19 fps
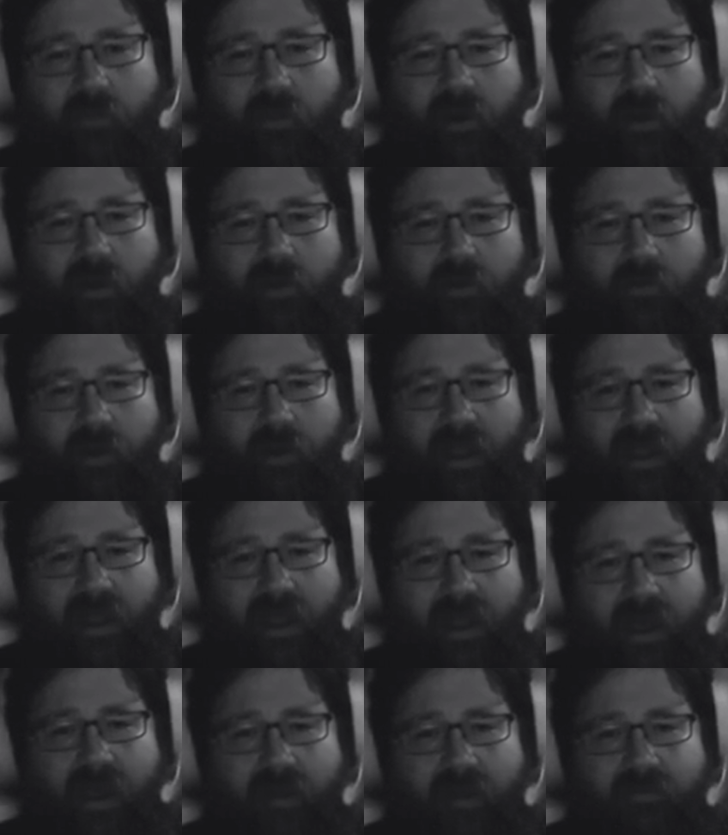where you
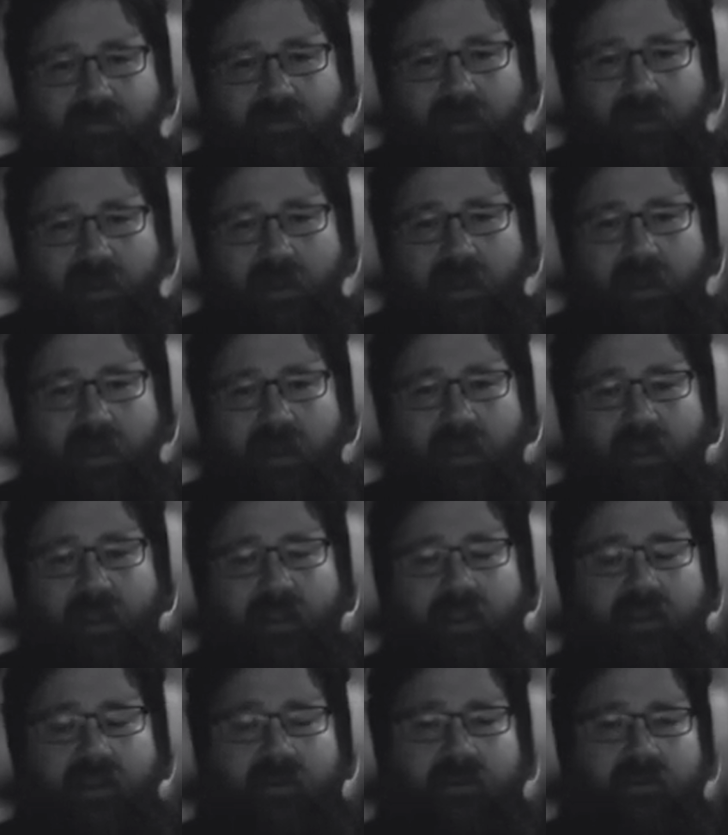have
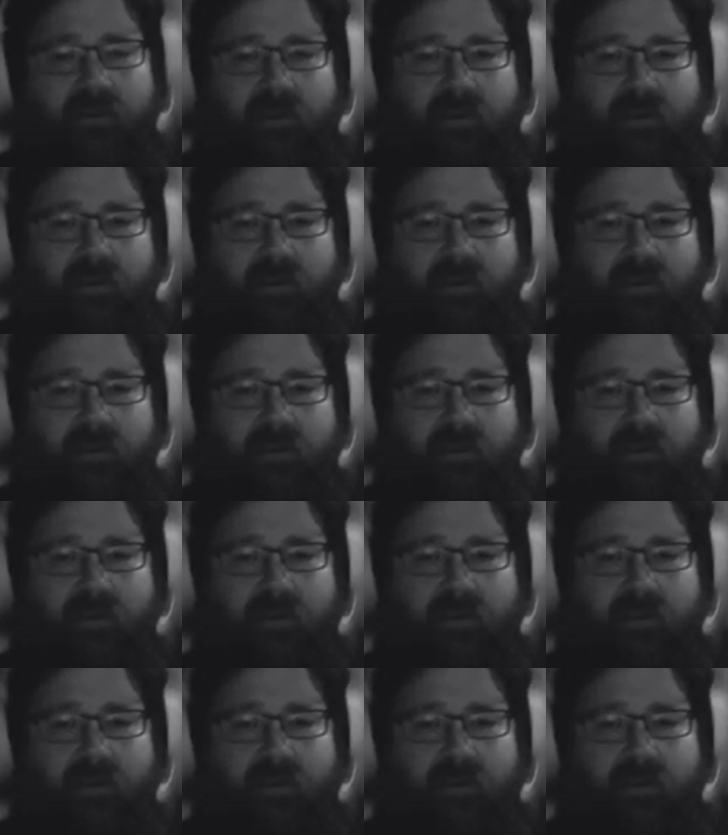a